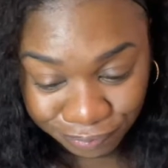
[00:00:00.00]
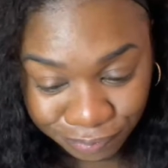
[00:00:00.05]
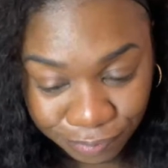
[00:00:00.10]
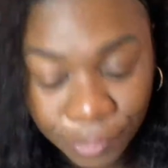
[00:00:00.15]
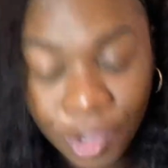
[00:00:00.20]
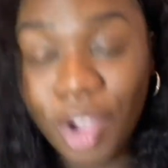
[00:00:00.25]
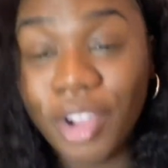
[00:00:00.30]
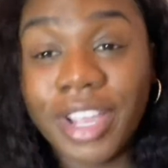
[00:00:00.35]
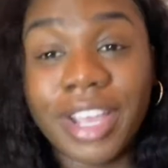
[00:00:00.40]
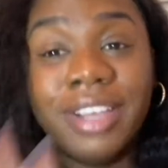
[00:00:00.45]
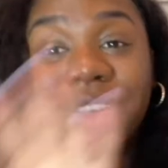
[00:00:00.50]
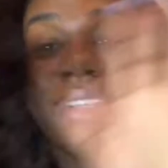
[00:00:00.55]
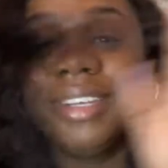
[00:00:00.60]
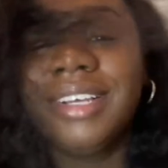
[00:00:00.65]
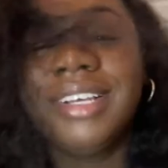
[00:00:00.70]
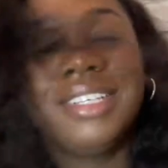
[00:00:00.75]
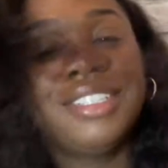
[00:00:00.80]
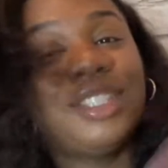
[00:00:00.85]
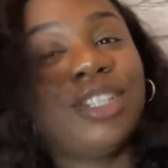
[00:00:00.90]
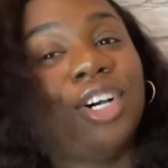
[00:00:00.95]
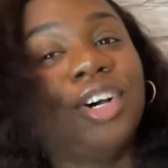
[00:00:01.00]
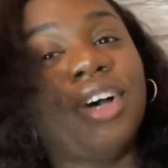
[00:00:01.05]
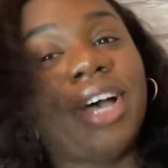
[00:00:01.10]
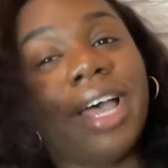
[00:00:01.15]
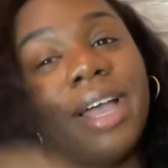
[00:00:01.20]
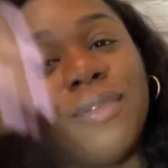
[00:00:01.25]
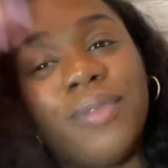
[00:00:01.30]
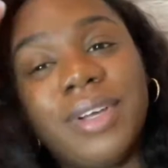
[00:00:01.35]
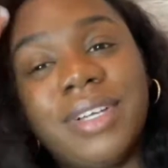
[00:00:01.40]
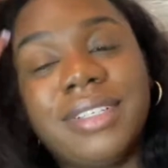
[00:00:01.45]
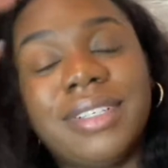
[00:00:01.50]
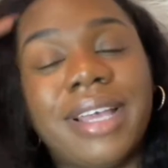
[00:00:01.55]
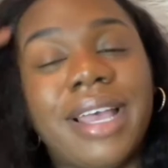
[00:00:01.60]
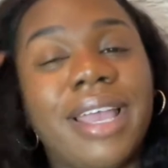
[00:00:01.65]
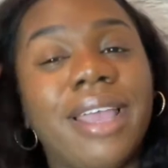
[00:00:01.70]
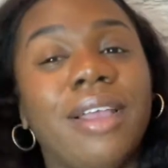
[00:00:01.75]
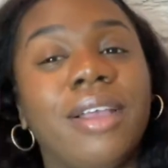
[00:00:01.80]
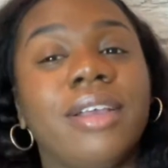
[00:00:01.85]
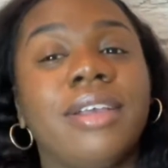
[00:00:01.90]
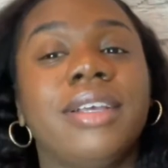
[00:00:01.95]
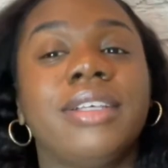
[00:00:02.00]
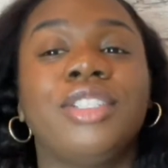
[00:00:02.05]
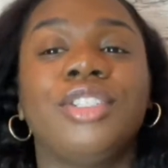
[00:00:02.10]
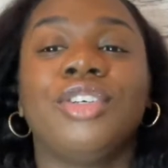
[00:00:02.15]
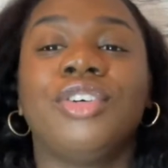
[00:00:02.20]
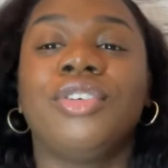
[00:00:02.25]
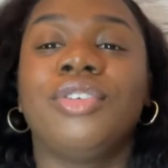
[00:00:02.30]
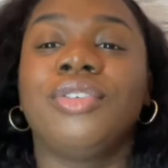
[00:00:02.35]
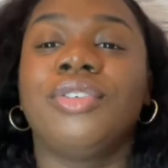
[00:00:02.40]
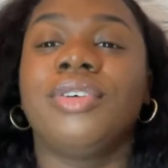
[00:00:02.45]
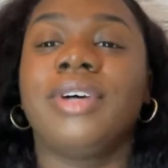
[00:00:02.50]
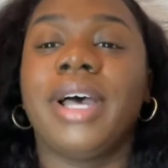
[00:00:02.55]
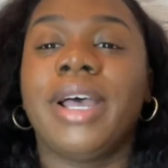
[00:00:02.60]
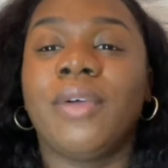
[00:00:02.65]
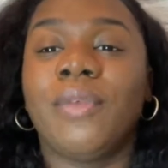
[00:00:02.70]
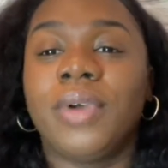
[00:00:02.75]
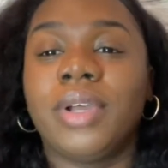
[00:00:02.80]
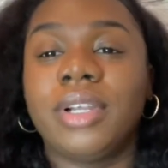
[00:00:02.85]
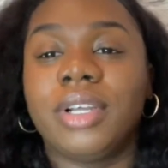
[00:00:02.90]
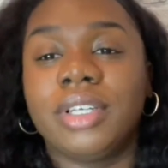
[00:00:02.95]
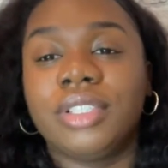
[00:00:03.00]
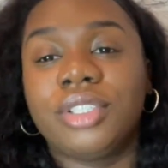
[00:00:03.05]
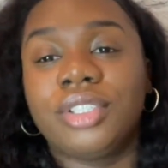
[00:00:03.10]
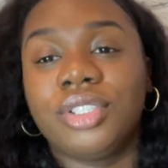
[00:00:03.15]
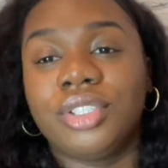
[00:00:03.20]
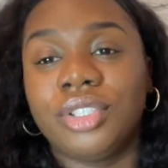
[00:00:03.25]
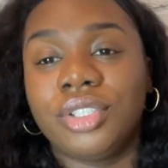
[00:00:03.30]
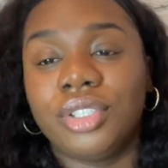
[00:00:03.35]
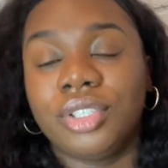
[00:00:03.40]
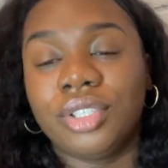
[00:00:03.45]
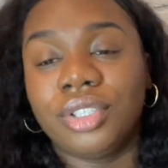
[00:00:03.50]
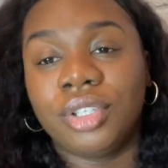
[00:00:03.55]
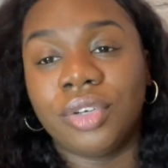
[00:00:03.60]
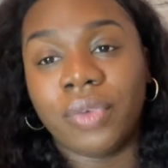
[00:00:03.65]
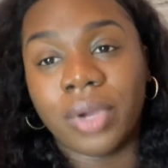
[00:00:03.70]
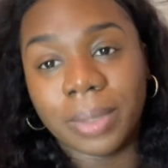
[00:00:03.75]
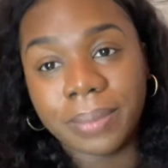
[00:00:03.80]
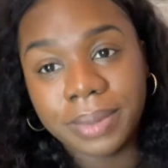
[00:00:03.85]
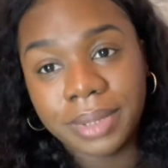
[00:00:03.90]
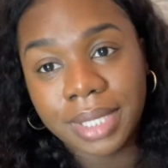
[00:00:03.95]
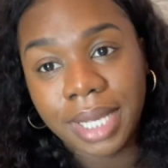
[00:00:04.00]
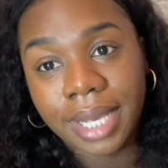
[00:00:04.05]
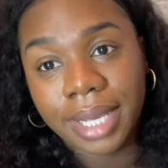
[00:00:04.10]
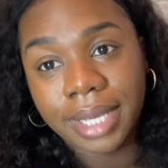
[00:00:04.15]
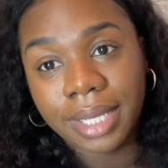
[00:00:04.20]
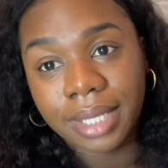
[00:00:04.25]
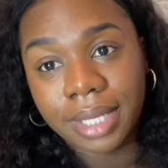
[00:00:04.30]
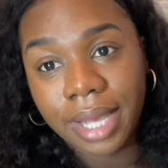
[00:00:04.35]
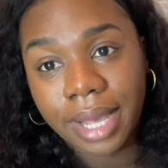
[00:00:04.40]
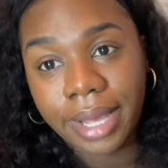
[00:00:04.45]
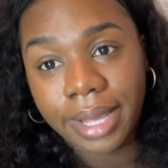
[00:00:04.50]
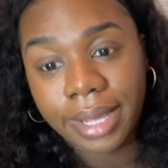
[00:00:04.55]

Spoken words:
Okay, so I went onto the website.